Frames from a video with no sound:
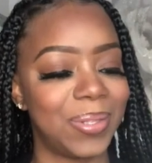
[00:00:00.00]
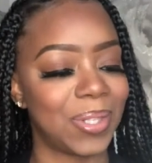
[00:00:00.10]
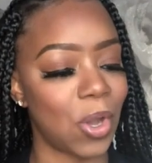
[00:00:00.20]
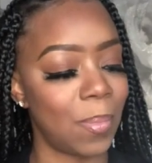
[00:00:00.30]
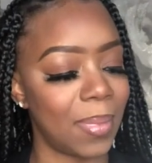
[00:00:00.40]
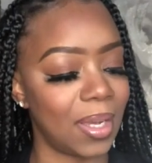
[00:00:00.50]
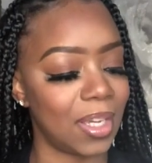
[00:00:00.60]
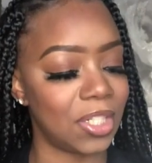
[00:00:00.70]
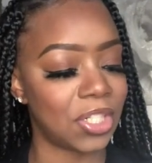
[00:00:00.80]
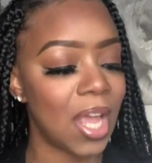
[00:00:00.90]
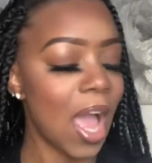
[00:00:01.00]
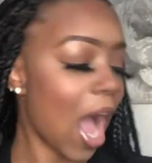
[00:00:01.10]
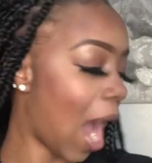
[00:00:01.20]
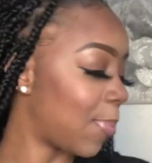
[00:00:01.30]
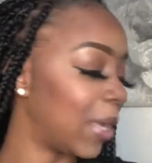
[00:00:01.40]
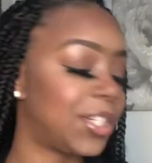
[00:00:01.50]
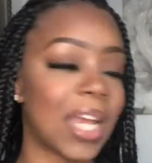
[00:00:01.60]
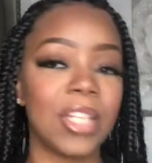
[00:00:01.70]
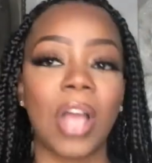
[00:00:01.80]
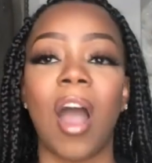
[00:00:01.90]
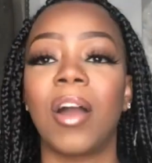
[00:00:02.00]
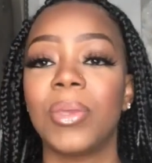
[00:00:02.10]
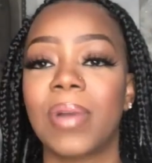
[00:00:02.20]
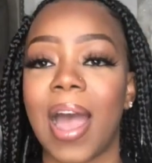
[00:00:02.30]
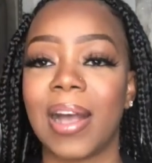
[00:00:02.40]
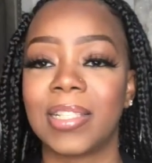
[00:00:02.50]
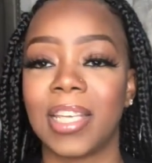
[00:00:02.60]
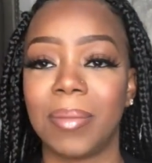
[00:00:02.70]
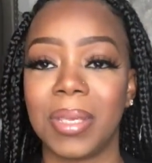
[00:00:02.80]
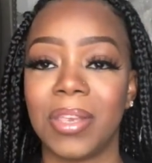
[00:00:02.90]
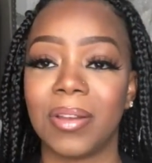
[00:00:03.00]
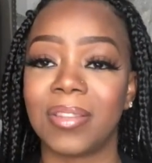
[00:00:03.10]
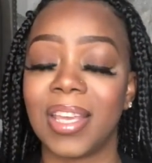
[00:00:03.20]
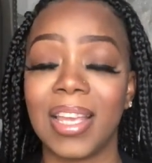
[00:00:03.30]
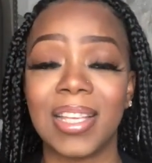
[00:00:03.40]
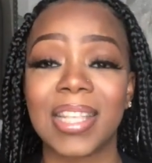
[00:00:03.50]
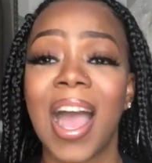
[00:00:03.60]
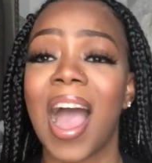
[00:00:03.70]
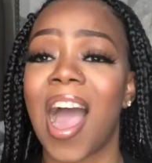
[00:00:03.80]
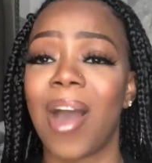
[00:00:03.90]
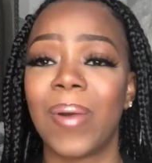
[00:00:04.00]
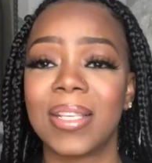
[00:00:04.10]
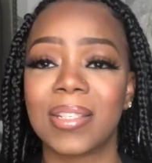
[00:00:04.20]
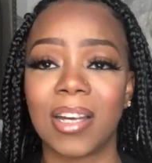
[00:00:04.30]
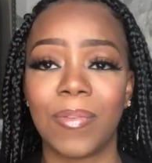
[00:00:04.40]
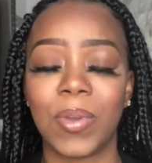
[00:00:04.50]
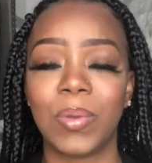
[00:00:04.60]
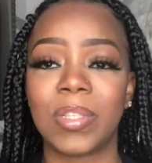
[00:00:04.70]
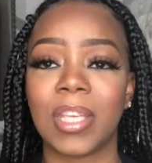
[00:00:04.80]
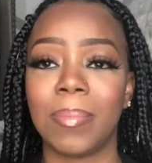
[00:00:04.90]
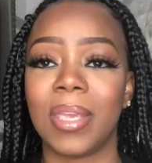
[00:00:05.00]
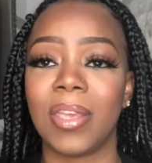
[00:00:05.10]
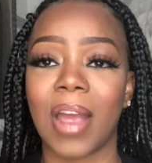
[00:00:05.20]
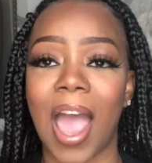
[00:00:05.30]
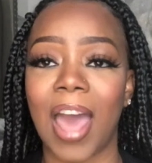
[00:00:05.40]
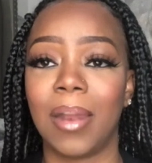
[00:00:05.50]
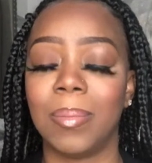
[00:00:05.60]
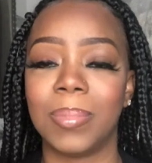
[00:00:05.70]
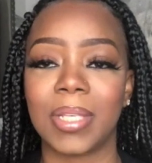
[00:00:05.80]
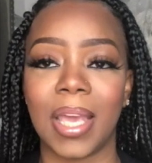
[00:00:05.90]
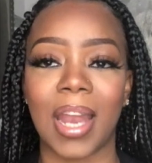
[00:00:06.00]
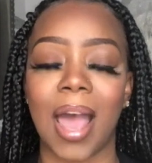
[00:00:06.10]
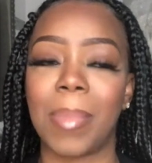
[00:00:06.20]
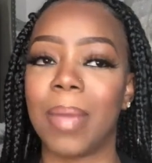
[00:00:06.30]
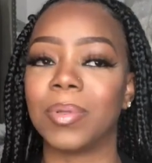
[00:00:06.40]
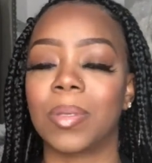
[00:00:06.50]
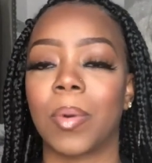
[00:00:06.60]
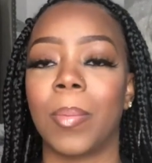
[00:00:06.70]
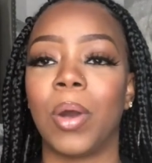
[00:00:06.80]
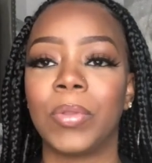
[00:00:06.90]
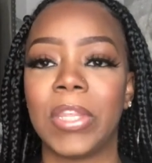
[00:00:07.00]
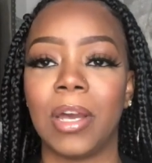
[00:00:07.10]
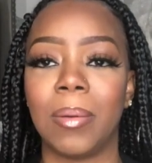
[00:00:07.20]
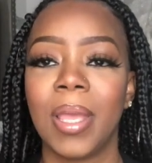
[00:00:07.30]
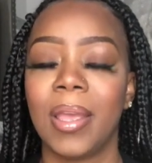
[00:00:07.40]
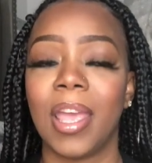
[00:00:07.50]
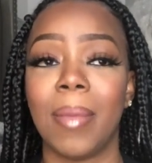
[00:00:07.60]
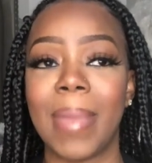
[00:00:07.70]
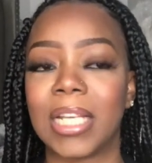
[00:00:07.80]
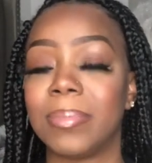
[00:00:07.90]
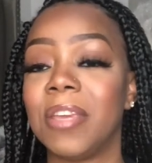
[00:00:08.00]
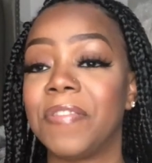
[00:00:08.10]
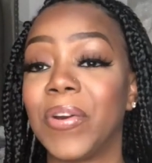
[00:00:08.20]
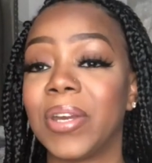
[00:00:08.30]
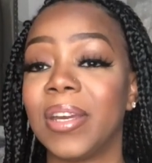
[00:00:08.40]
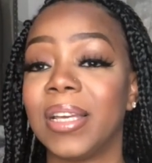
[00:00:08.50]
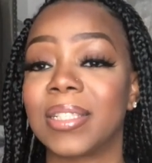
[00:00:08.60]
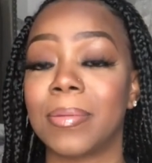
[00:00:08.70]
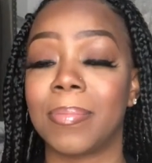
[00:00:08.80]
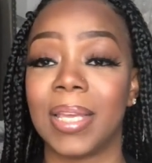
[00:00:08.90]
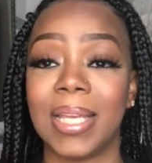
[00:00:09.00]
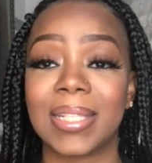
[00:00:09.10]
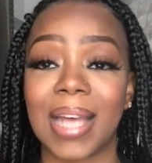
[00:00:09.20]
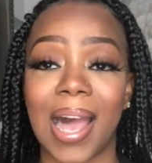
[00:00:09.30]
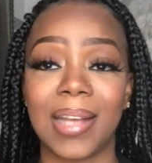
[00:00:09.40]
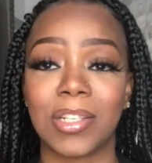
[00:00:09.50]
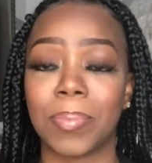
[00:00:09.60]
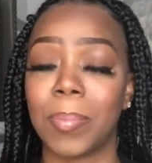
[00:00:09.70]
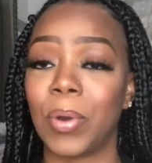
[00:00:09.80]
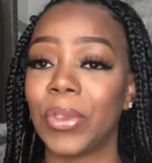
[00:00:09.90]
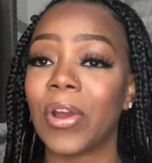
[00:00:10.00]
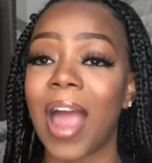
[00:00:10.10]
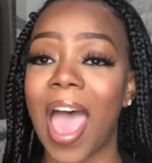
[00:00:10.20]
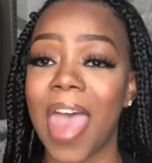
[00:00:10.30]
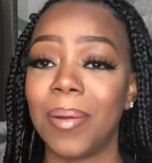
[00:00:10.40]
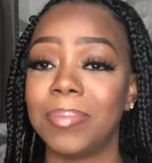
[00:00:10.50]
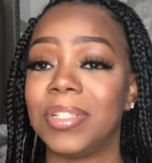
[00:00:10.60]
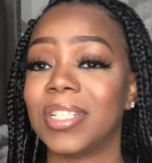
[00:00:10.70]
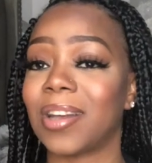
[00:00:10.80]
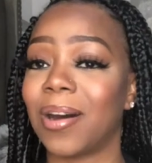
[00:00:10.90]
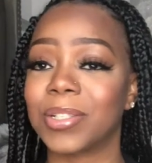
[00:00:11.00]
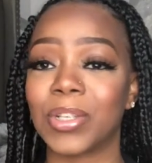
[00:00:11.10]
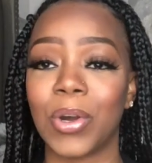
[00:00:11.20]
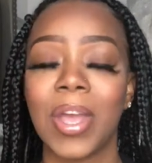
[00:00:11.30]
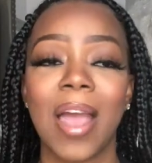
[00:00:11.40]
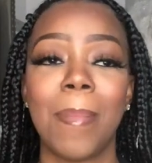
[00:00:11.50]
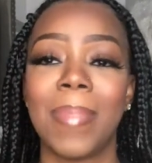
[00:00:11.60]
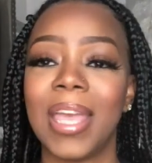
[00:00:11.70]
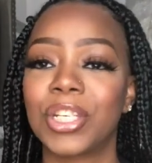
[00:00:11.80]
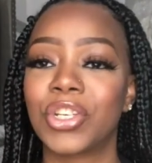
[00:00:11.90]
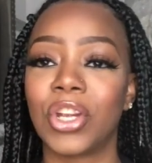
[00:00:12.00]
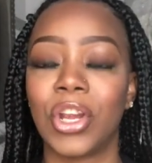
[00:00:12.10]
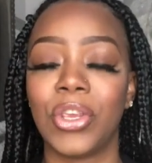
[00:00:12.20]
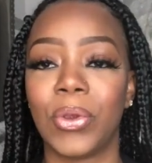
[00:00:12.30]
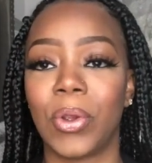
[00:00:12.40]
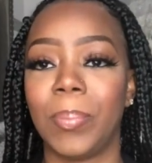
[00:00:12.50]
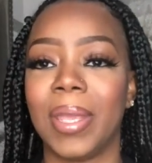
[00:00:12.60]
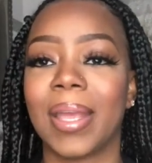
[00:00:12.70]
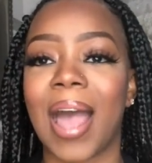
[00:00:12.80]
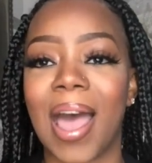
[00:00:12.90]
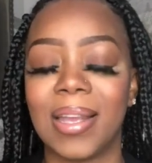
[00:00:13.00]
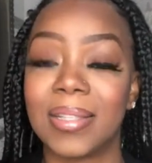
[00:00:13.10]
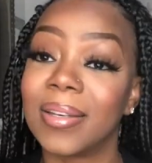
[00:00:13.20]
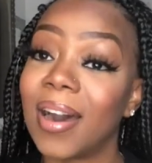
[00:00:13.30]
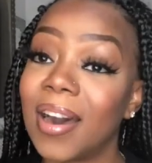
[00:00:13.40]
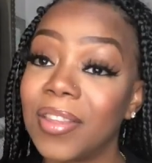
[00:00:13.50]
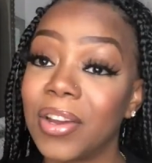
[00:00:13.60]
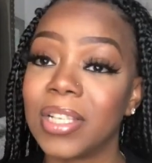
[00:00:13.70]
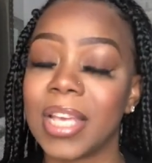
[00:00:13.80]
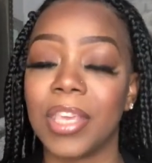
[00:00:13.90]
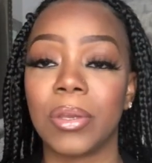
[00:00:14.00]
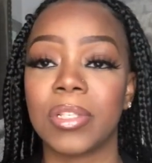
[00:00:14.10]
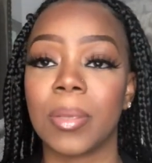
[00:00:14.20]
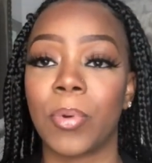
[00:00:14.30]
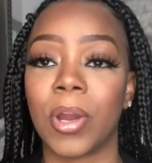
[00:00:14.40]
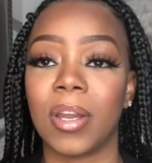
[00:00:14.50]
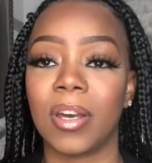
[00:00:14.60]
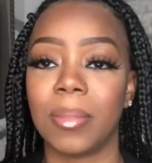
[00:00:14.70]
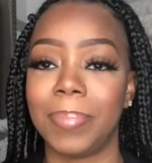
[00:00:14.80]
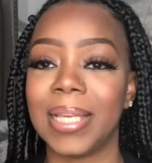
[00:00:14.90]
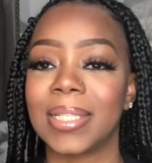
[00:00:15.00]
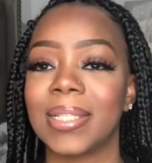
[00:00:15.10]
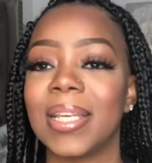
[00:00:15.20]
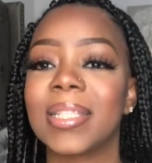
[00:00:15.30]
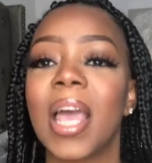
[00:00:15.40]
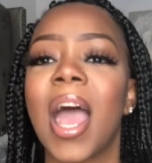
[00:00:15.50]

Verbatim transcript: so much. I appreciate all you guys sending me your things. I always love when you send me your items and I'm able to promote them. It makes me feel good in some, inside to promote your items. Just also make sure you're being kind to others and you're supporting other businesses.